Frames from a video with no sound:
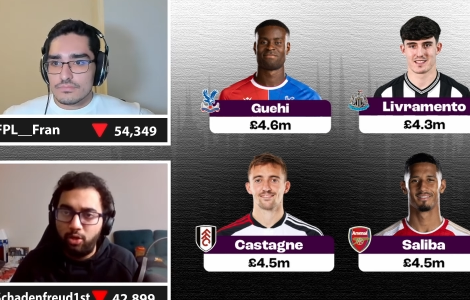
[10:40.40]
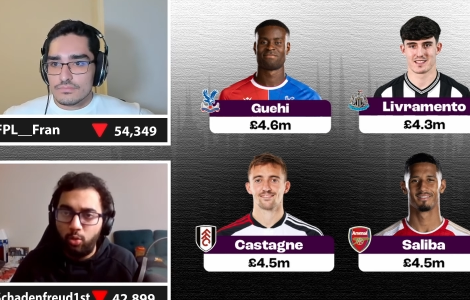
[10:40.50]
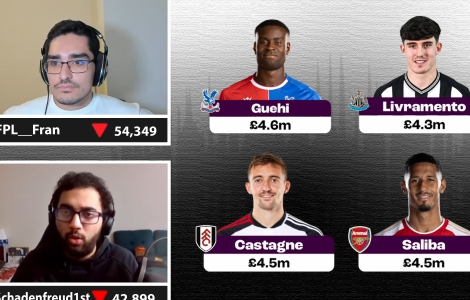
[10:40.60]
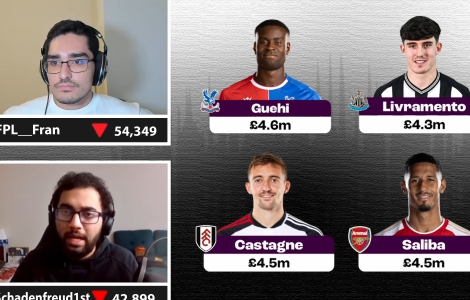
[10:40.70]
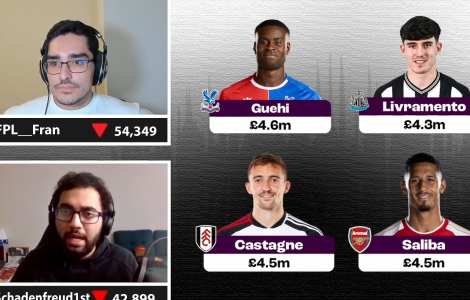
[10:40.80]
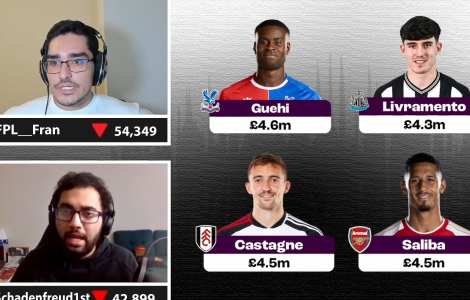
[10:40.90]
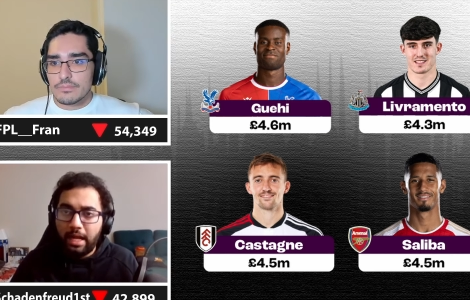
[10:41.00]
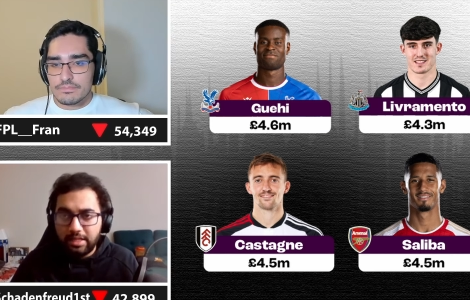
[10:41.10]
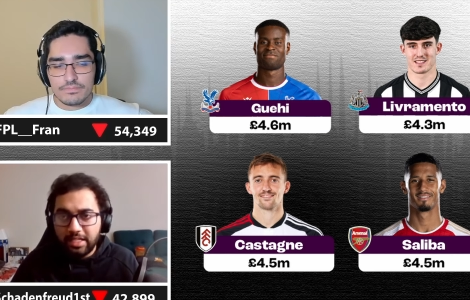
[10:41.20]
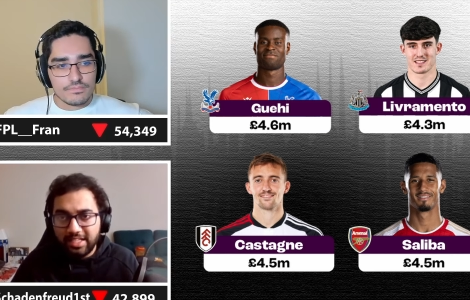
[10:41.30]
Speaker 1: 4.2. Yeah. And
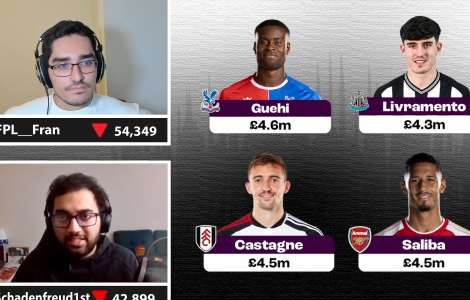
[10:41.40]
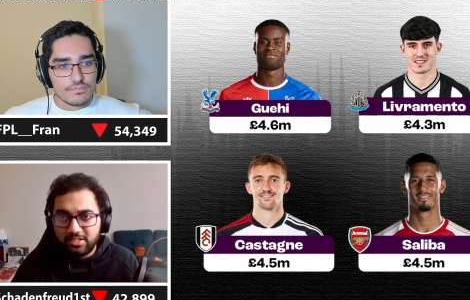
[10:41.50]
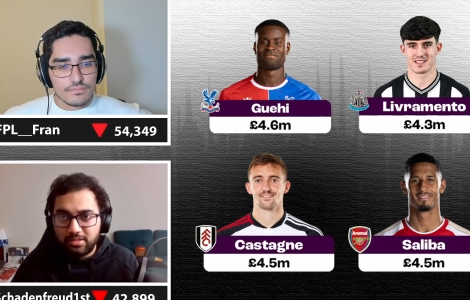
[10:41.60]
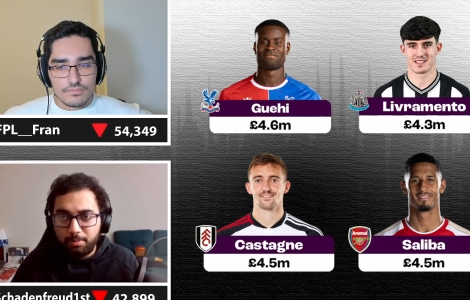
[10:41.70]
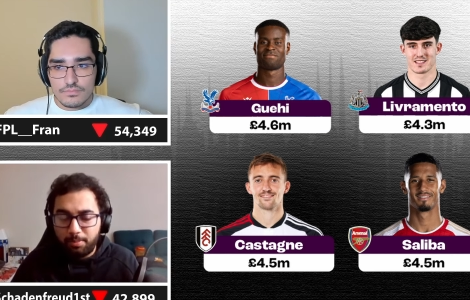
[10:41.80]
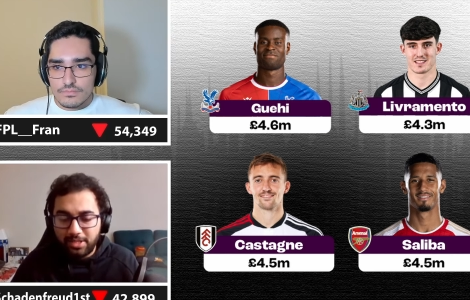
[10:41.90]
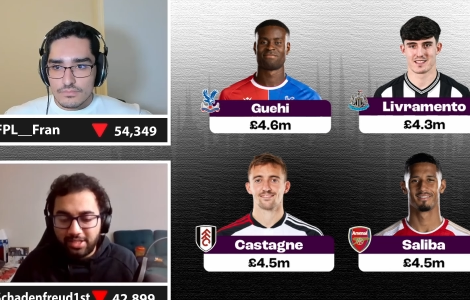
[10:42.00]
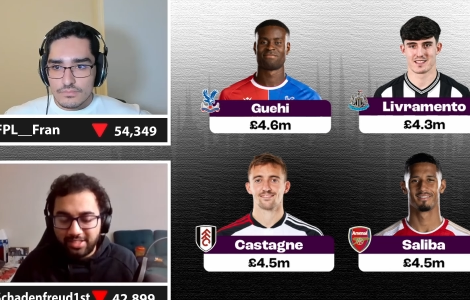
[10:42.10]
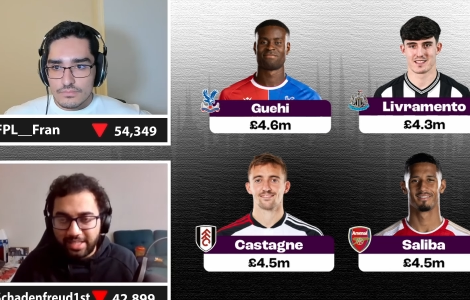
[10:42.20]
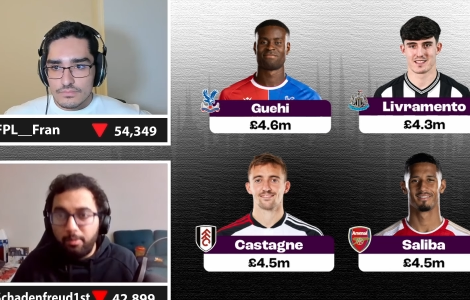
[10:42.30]
I think it's
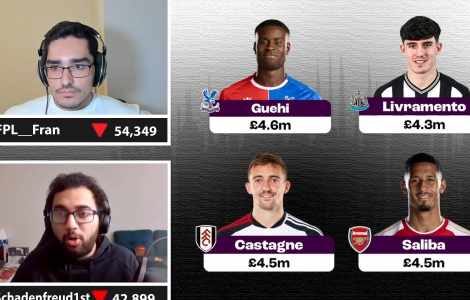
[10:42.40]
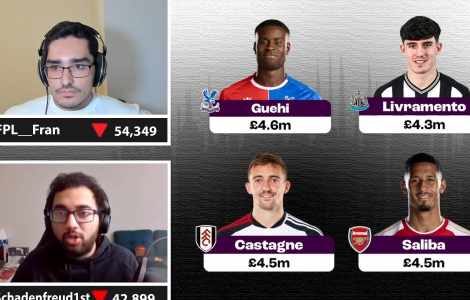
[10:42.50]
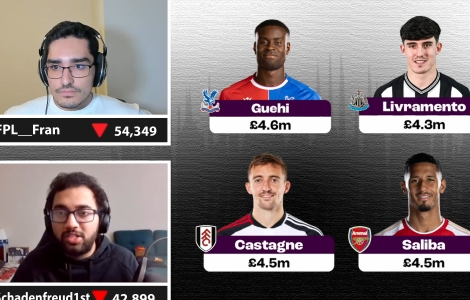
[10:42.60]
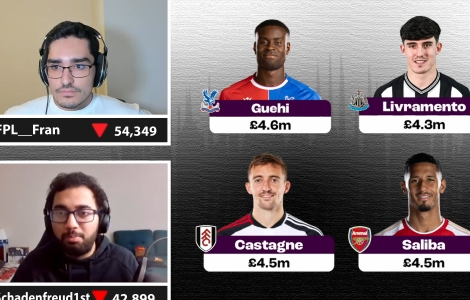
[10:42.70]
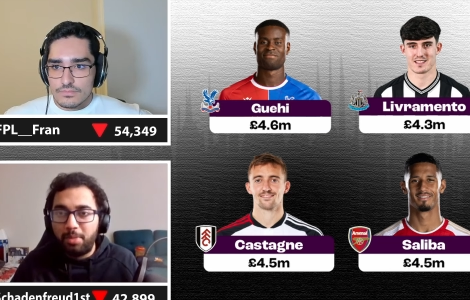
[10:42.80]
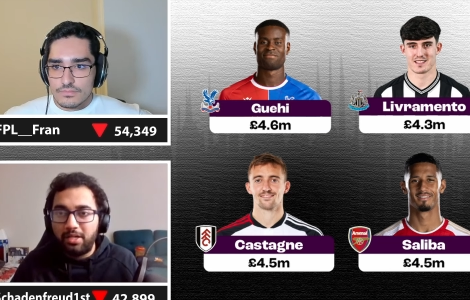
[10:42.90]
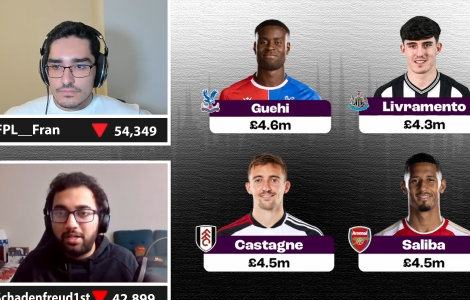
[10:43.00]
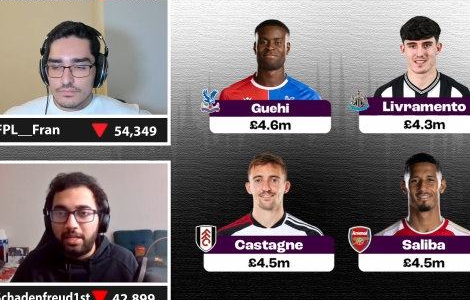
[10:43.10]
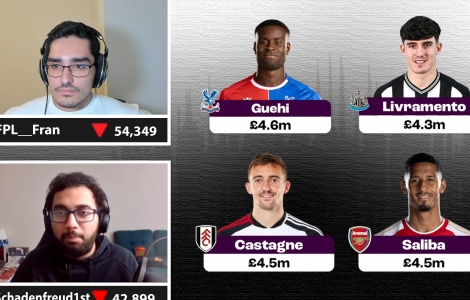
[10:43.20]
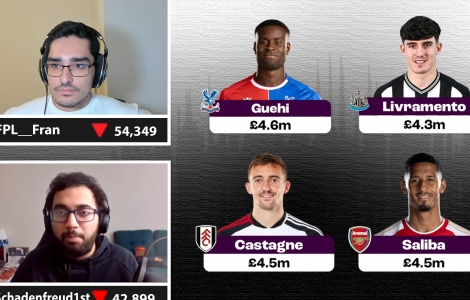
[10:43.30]
the same logic, but
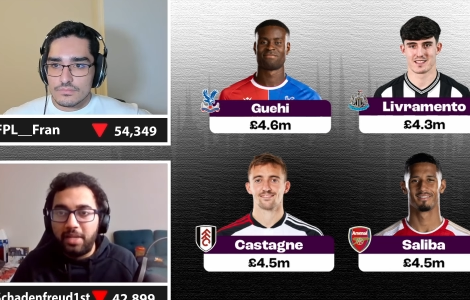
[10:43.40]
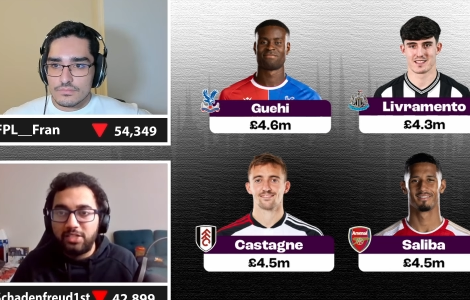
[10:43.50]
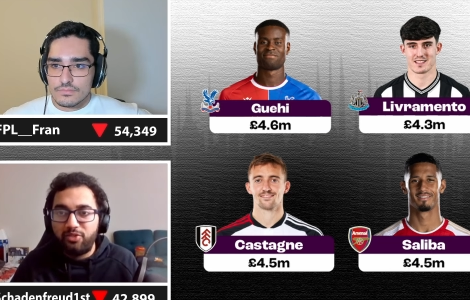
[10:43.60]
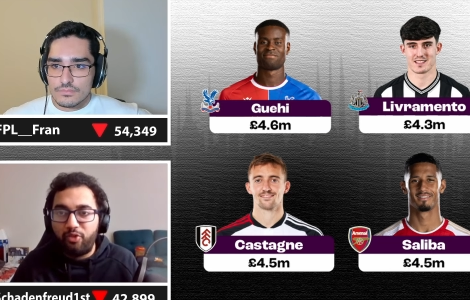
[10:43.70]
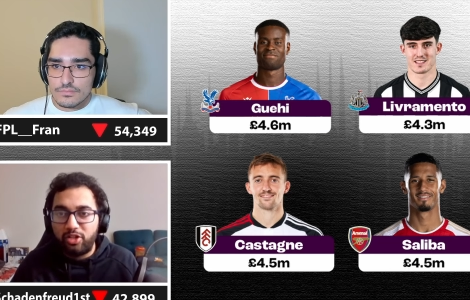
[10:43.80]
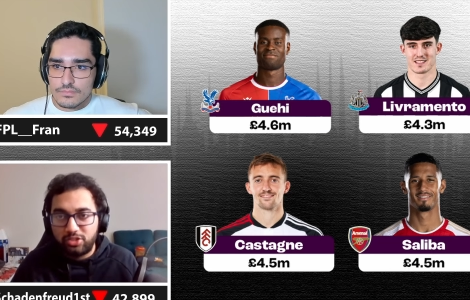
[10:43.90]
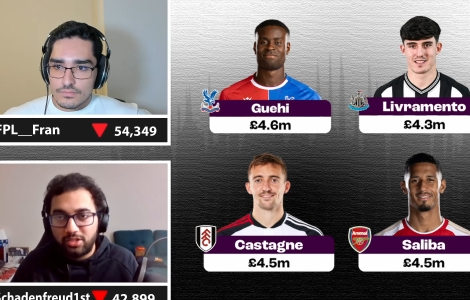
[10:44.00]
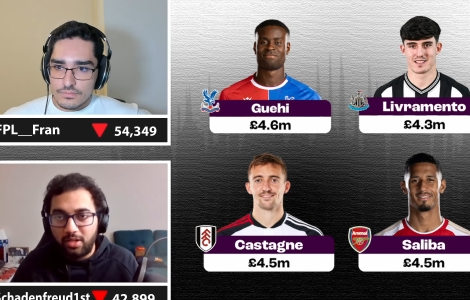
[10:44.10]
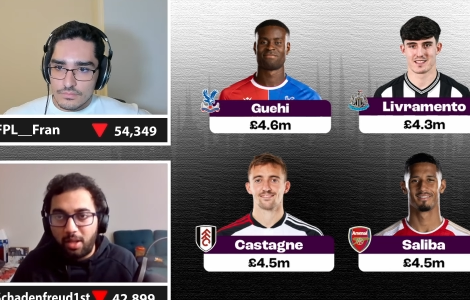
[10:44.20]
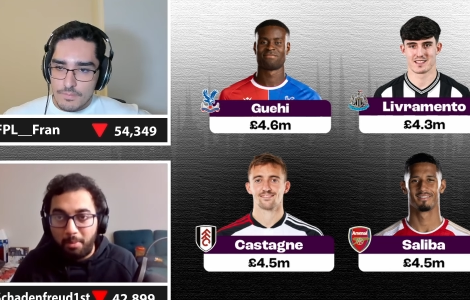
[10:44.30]
he plays for
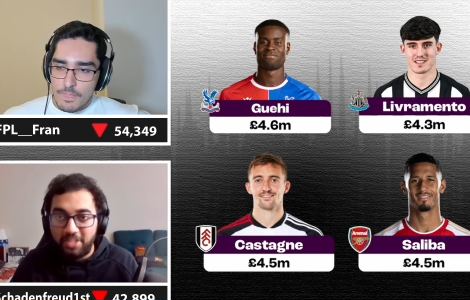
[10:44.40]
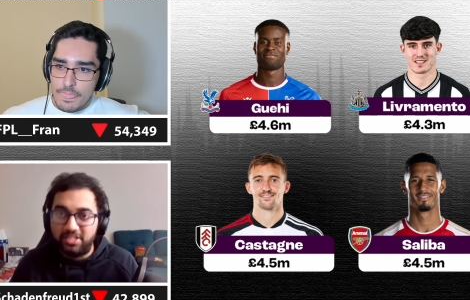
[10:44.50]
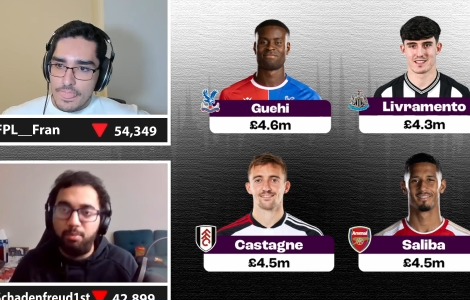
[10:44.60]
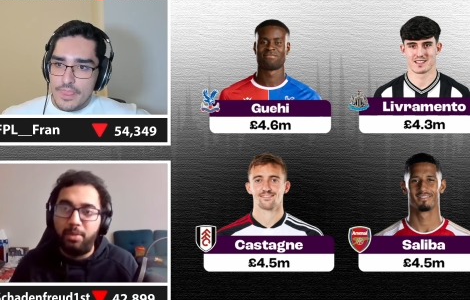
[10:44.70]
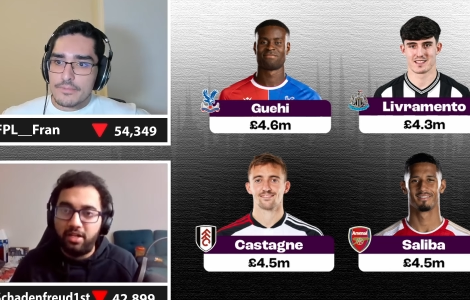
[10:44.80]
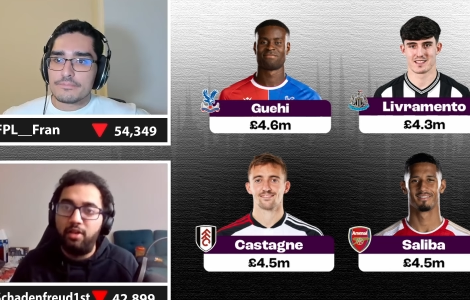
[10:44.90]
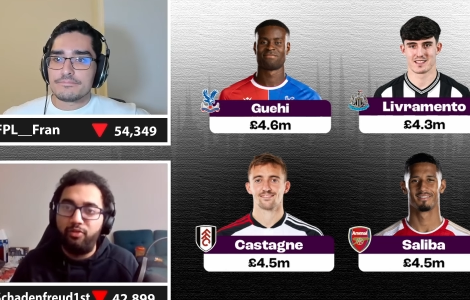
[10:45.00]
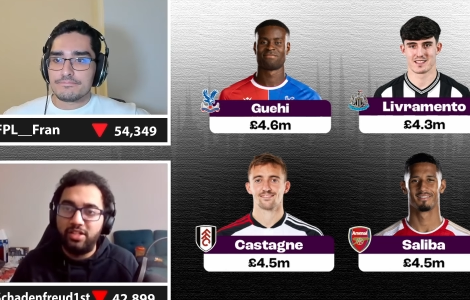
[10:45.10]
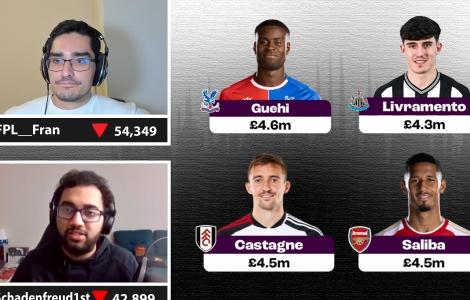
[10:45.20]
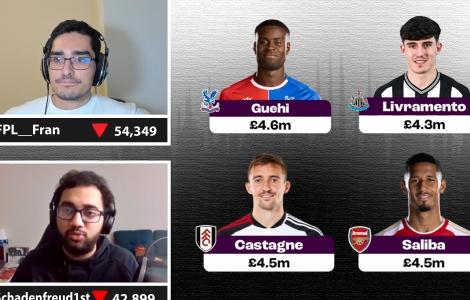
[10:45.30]
a much better
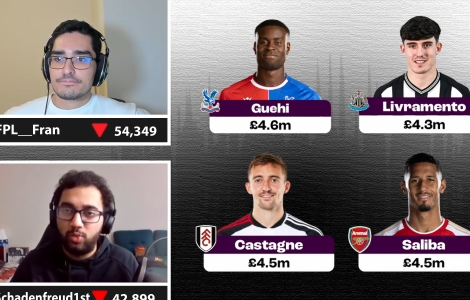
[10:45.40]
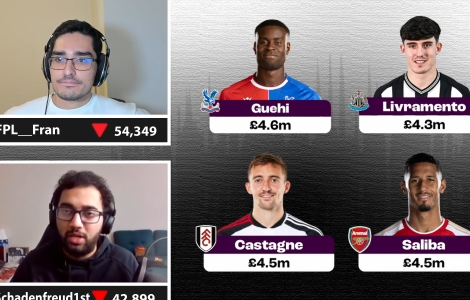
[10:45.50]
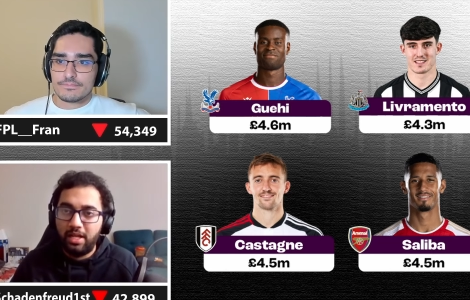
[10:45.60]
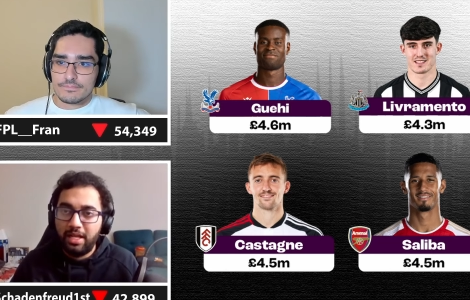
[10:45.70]
defense as well.